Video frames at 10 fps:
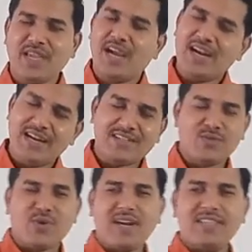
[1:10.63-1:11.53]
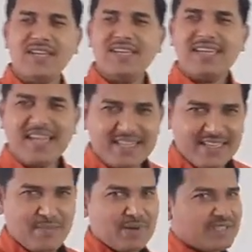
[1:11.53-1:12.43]
And let's look at the
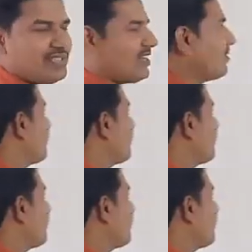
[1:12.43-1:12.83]
examples there.